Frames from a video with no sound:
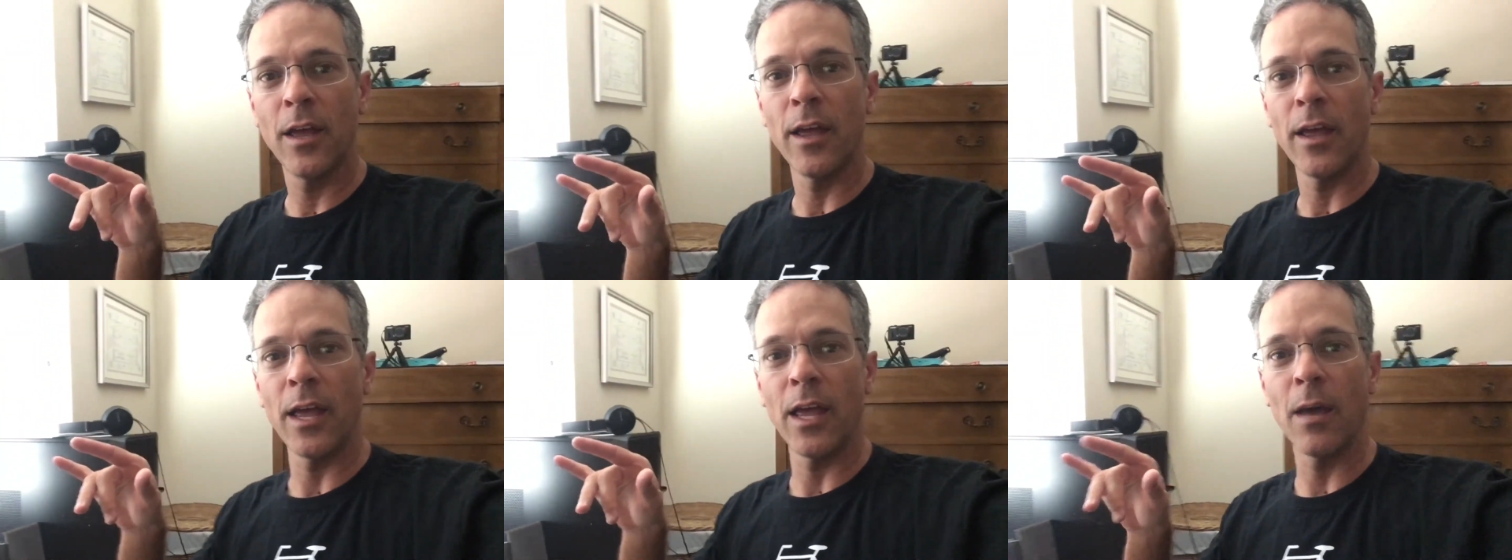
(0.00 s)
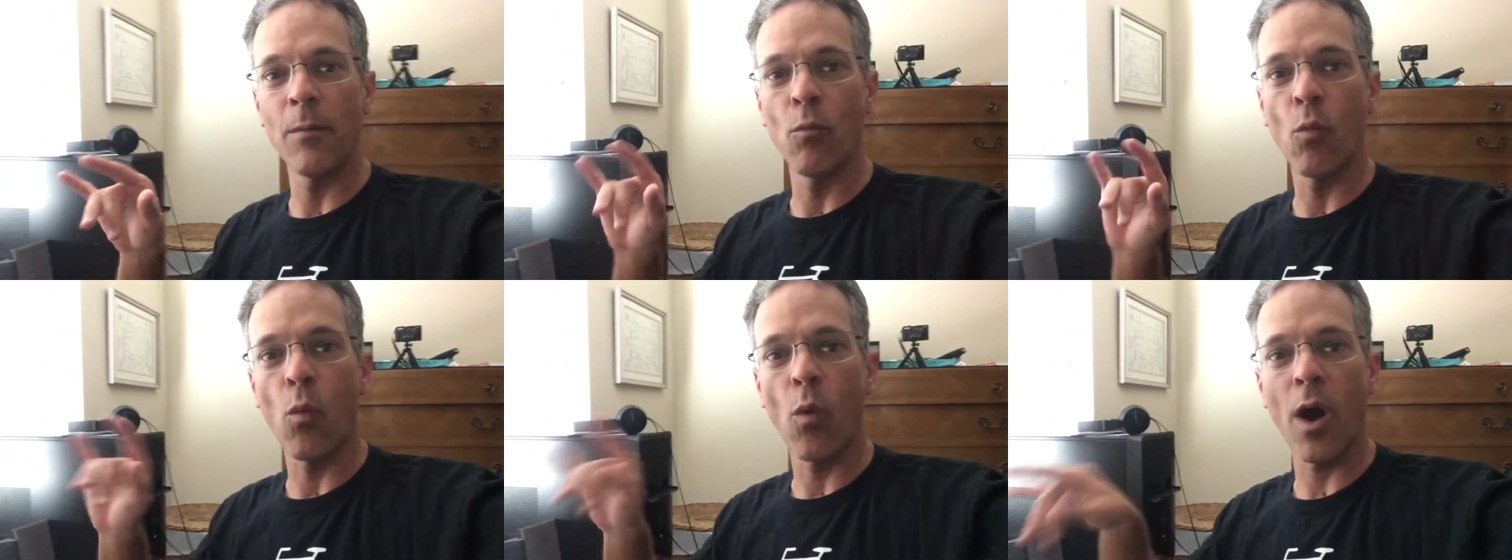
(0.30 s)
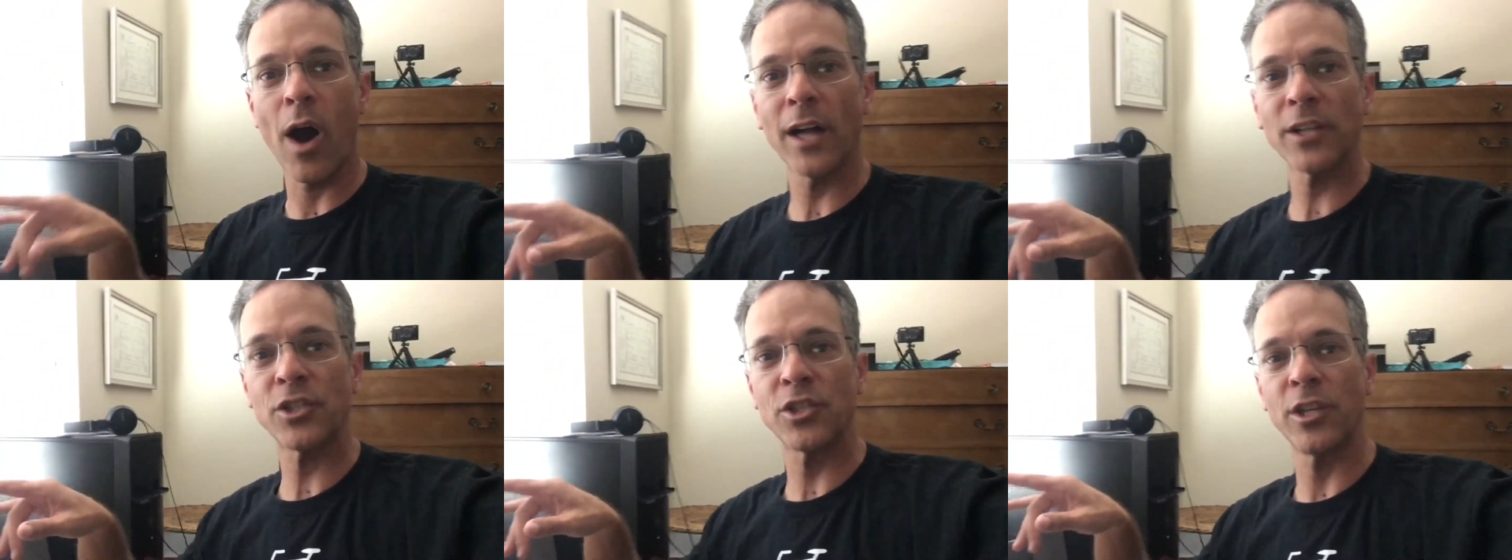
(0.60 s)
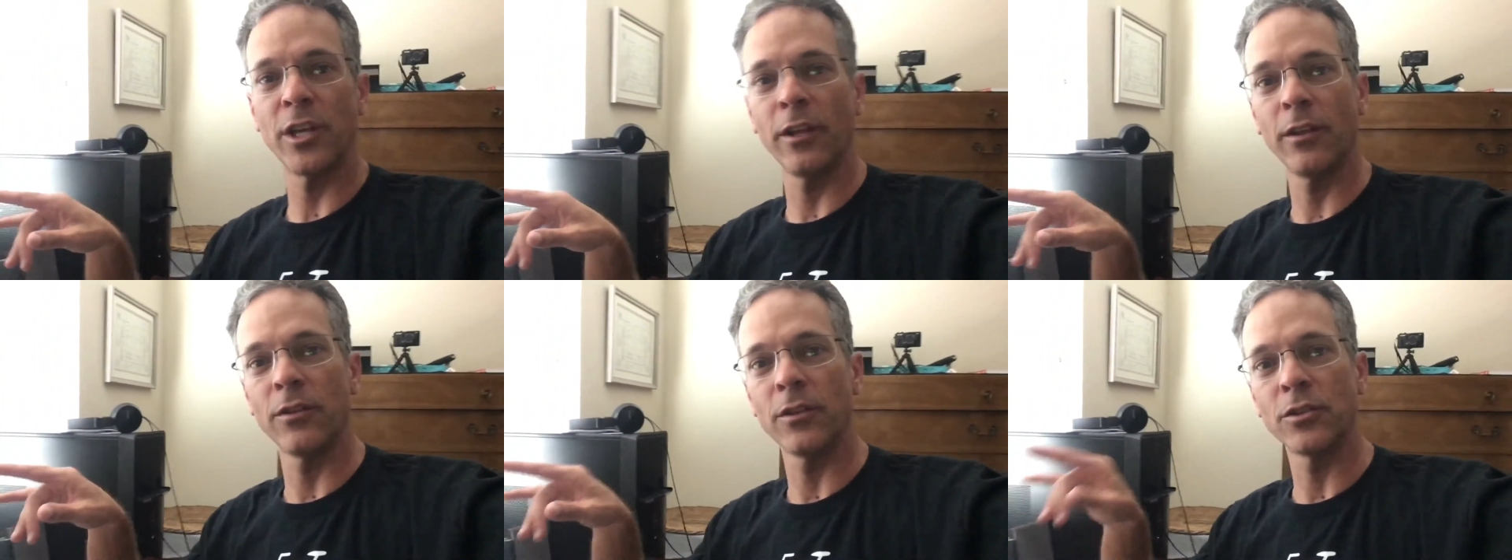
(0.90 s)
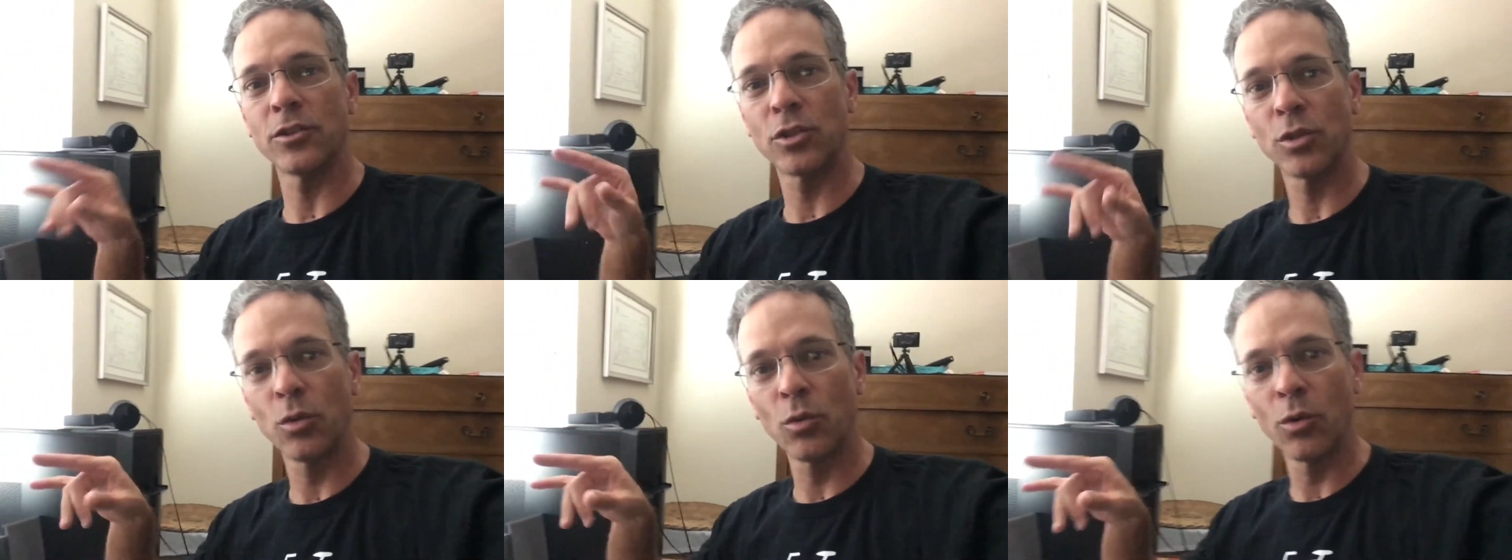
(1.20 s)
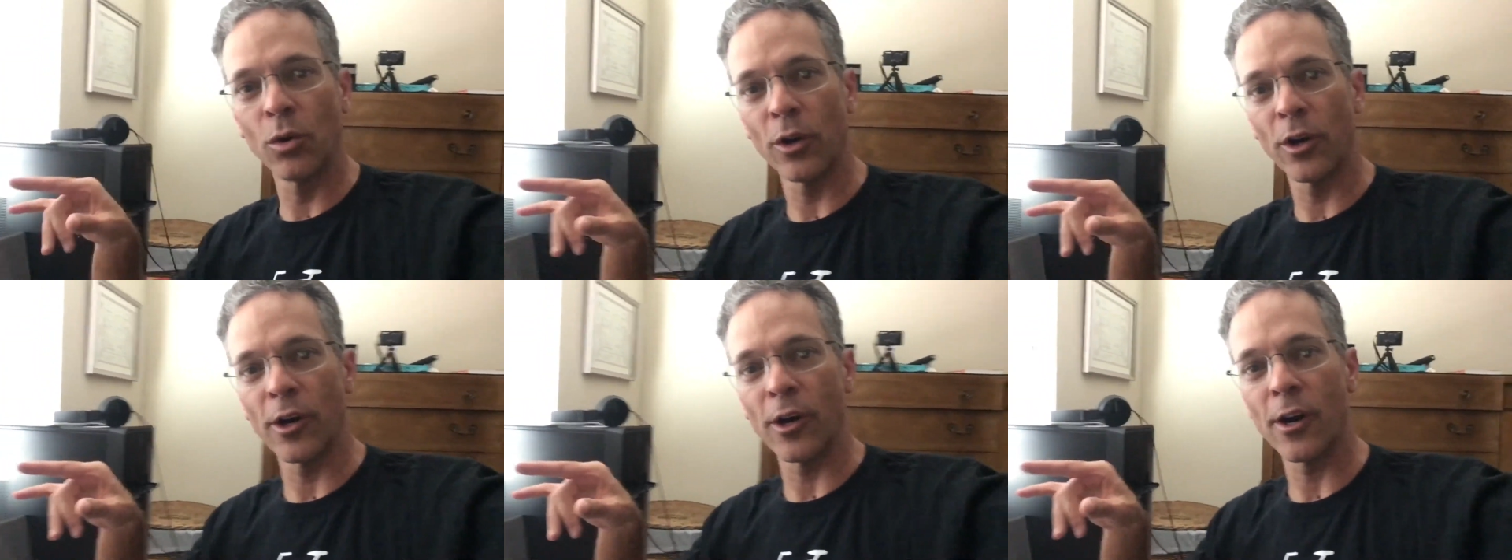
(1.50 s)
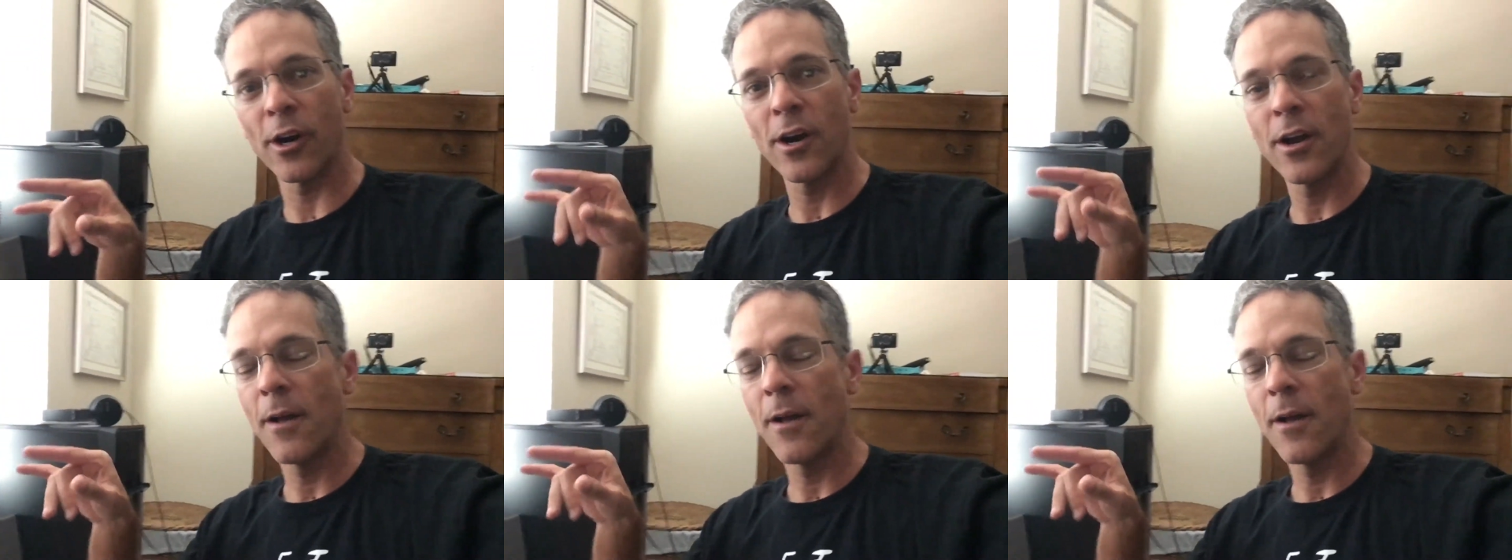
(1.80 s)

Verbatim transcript: am watching the tour